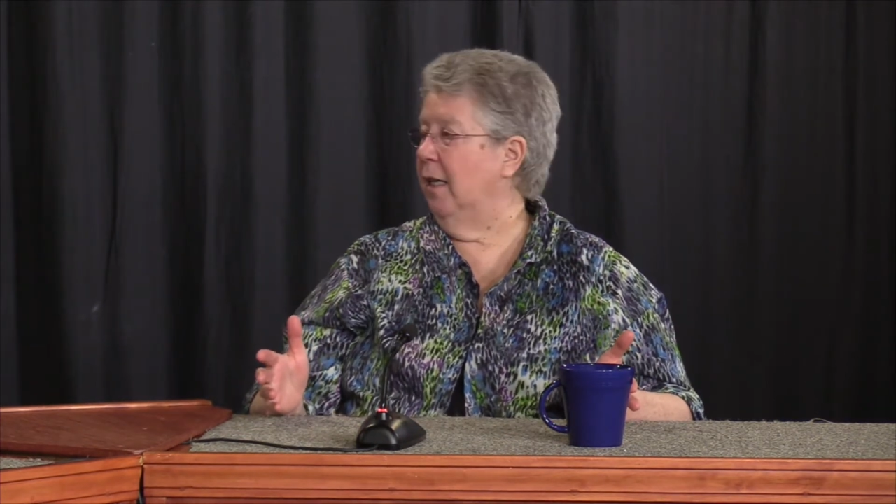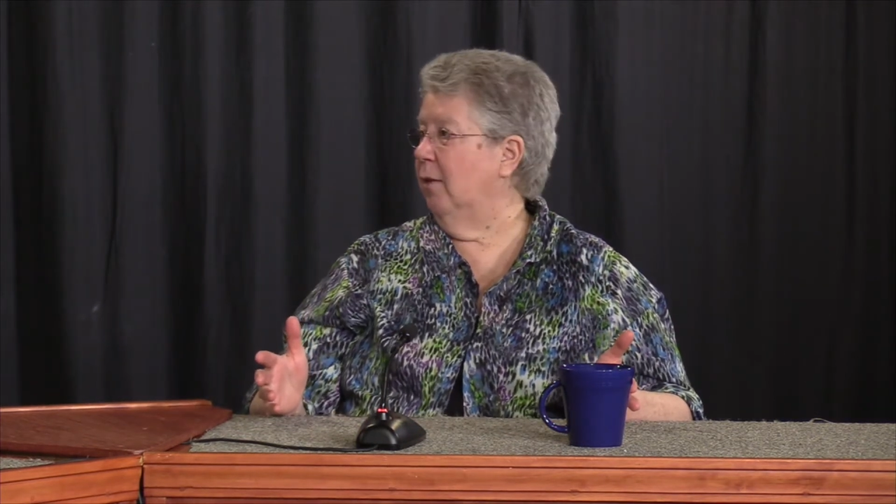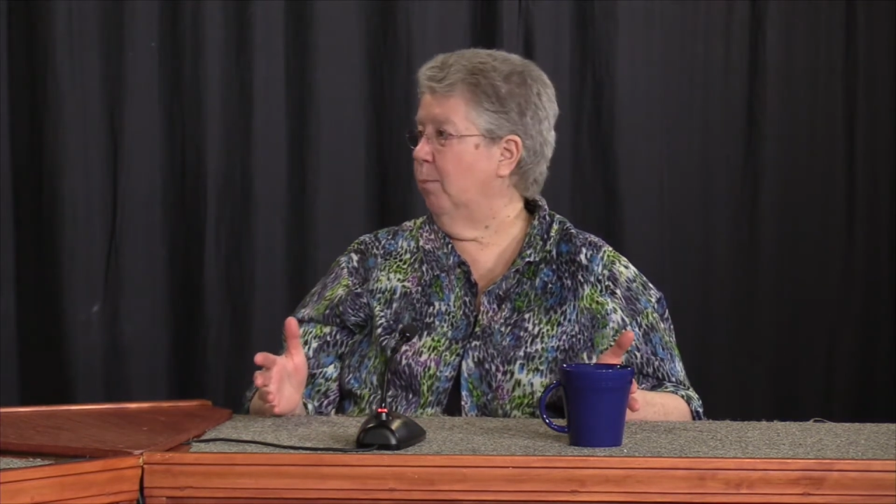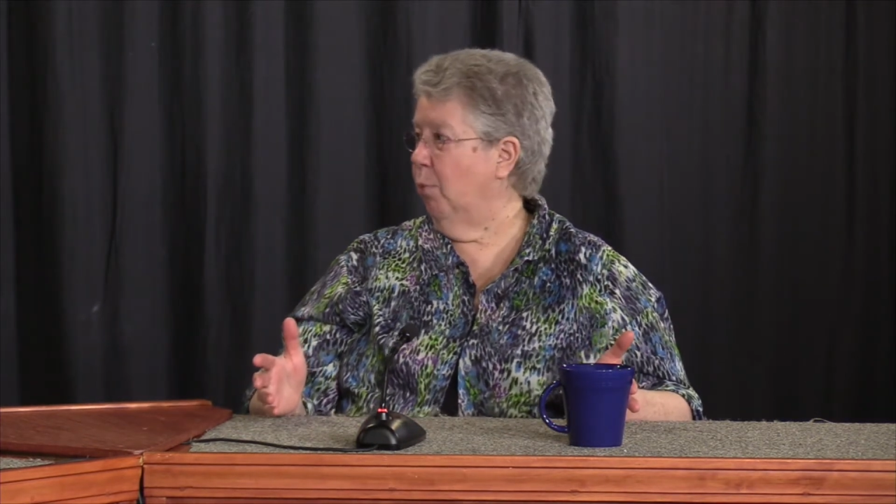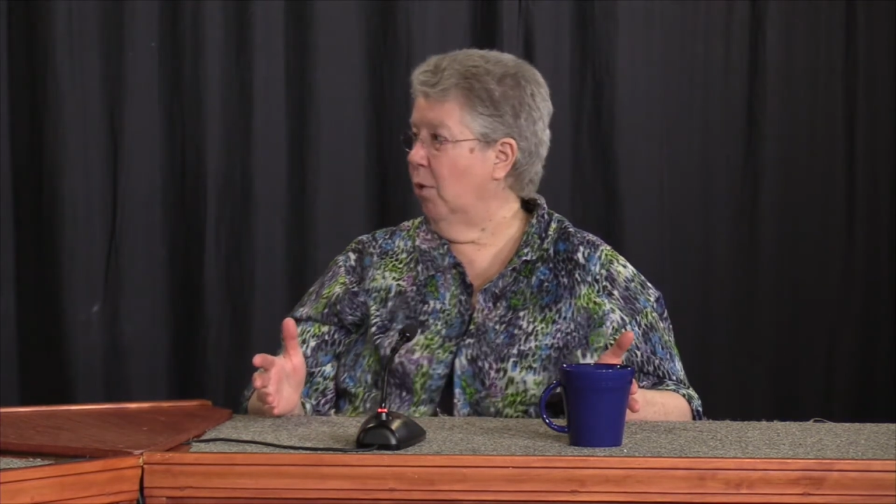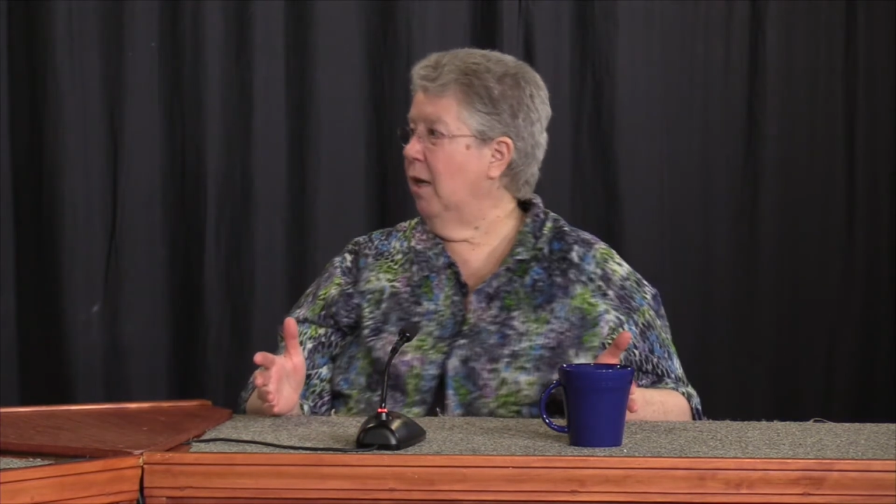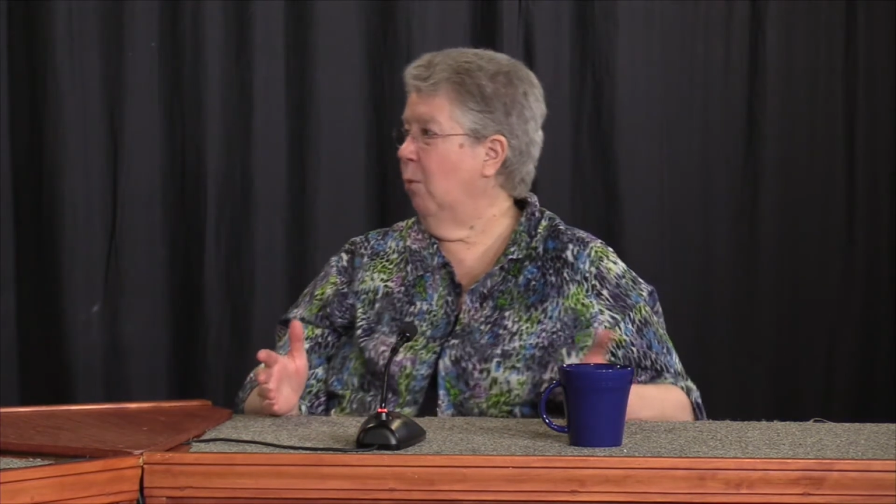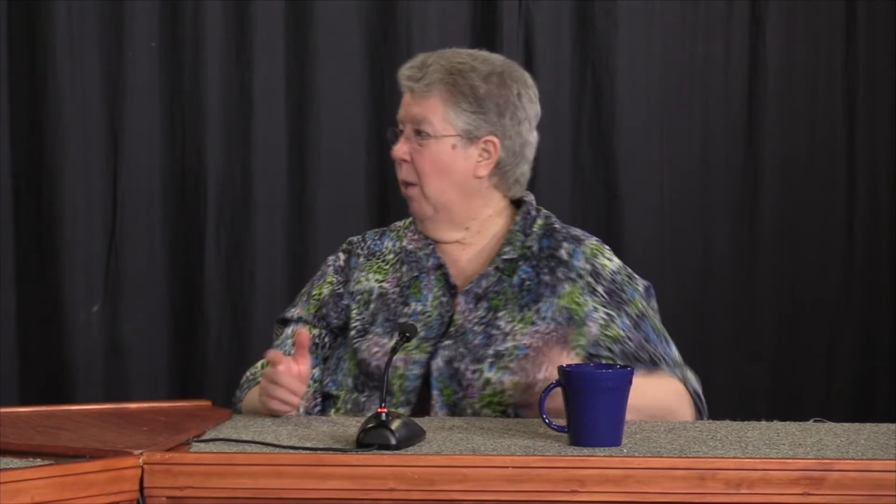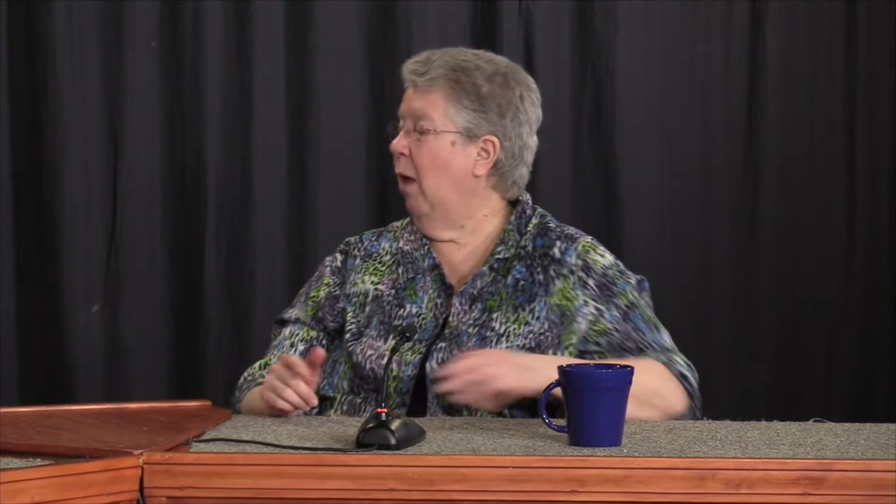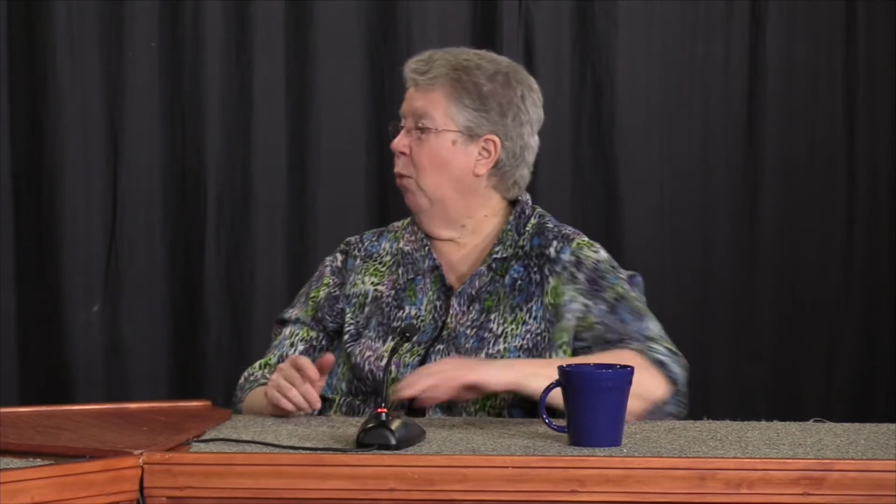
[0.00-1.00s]
It's pretty
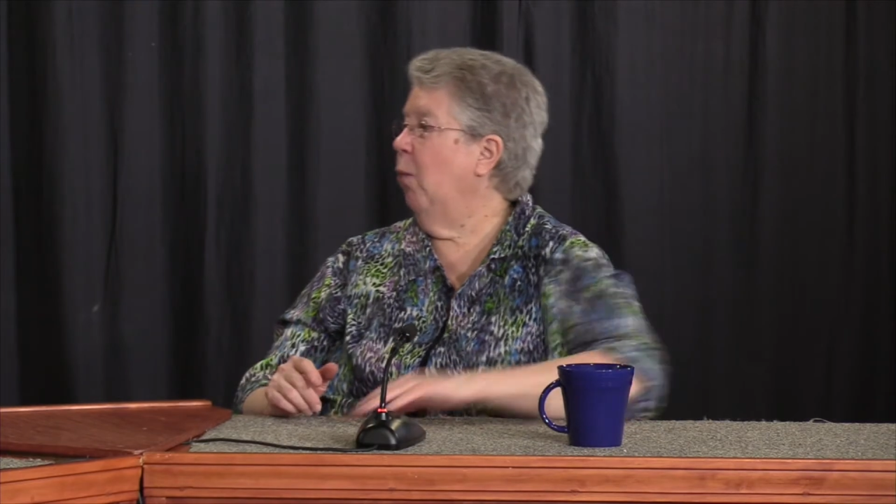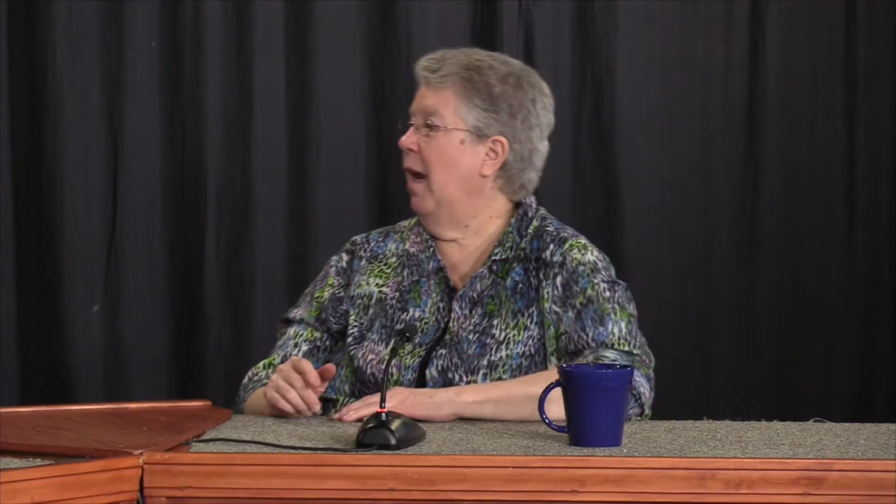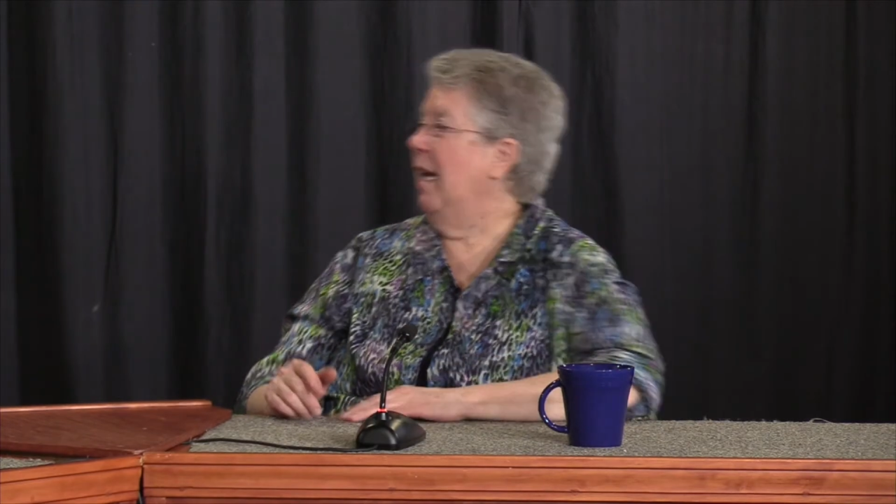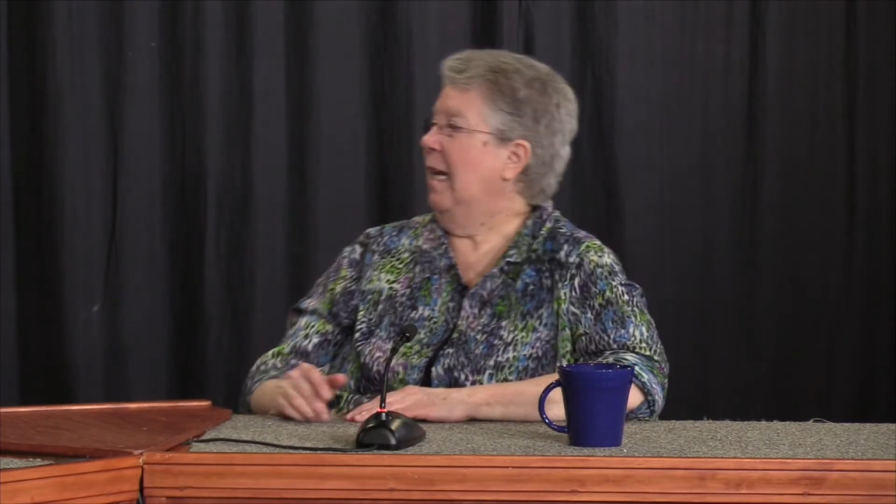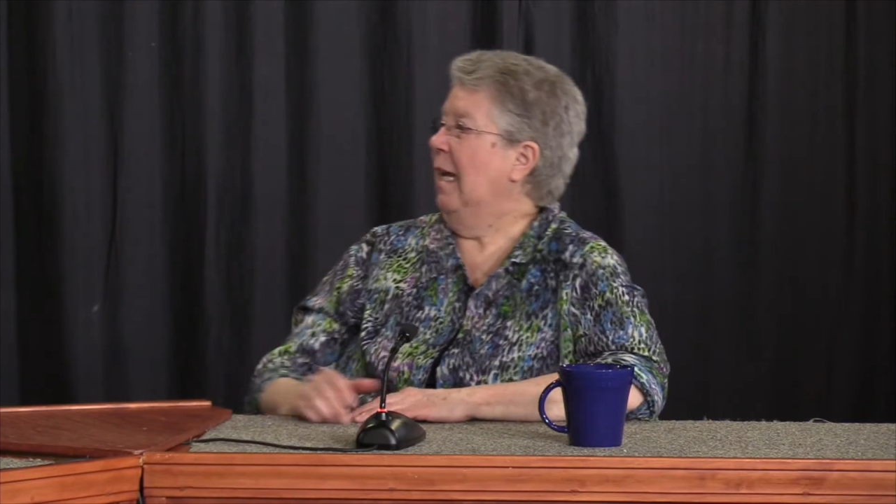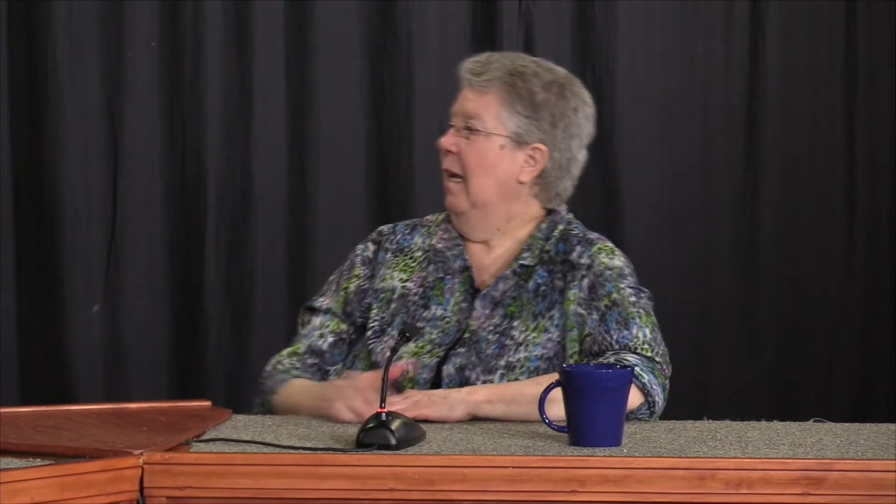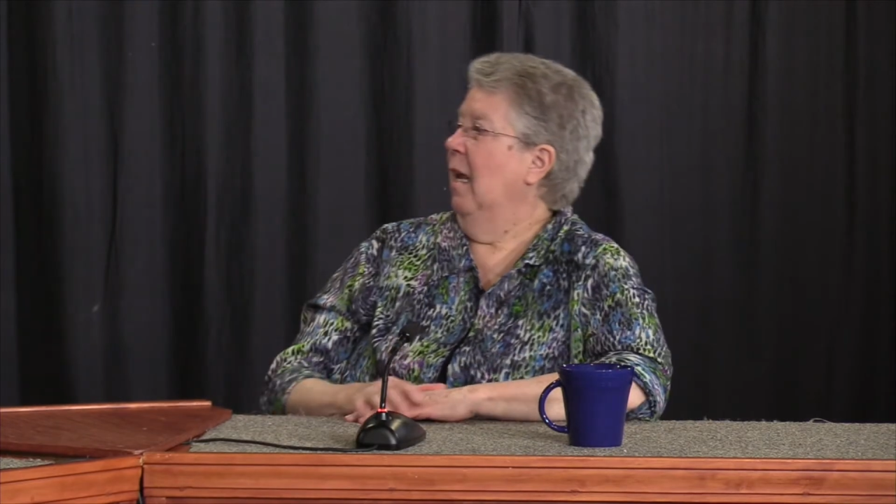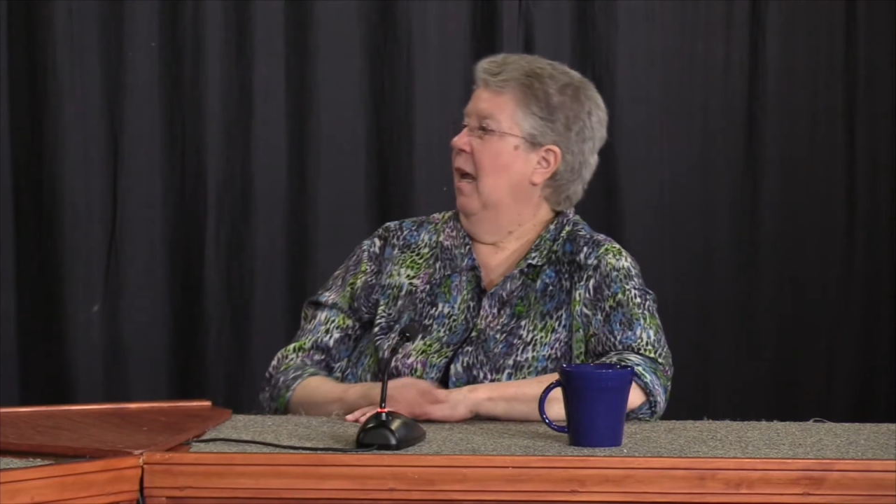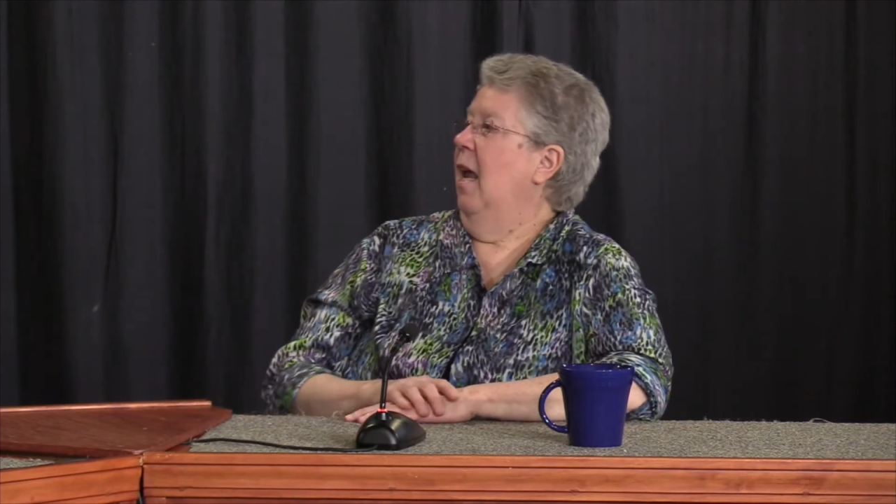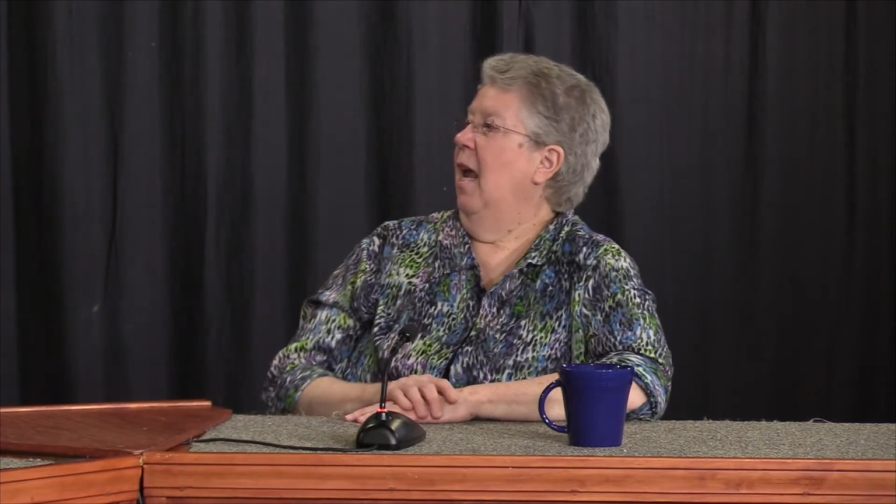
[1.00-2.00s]
well ready.
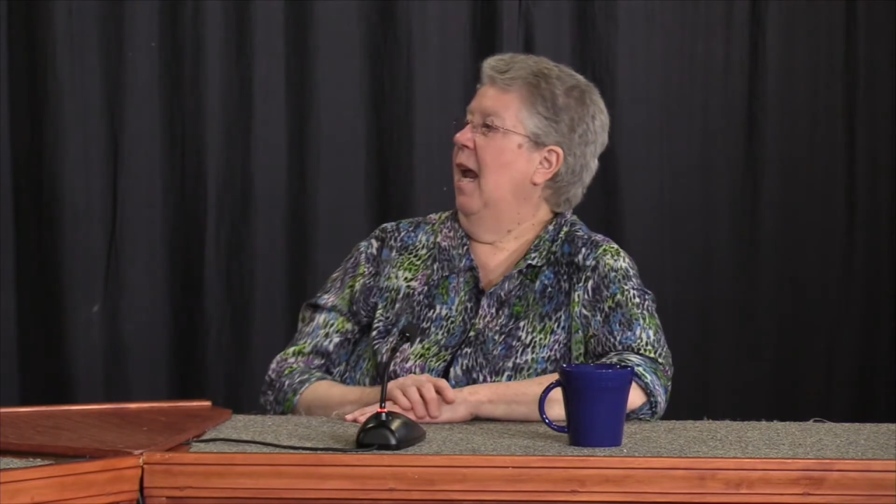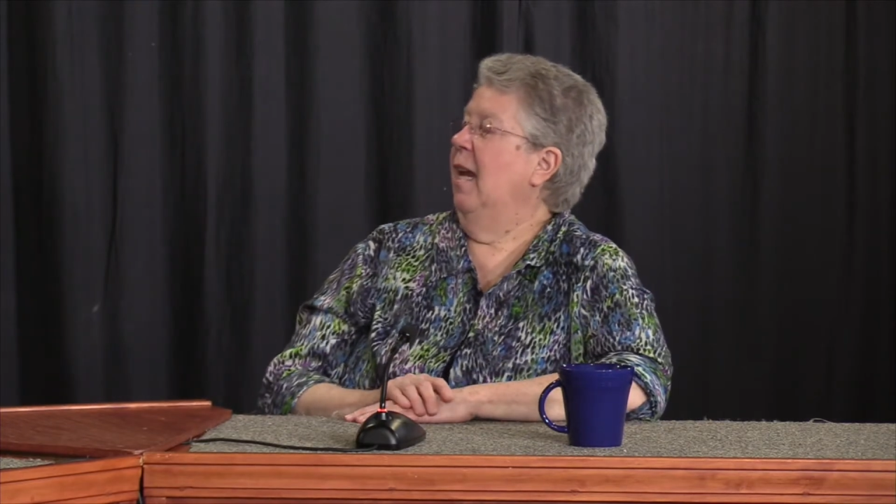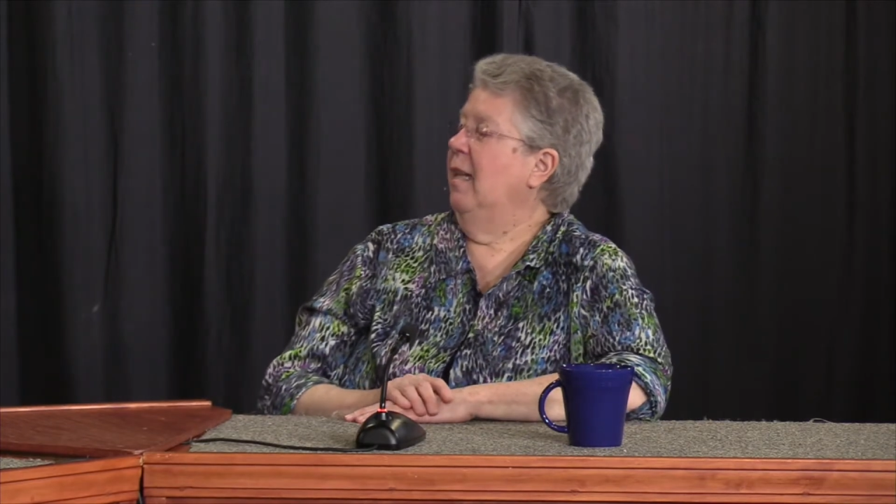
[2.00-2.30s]
And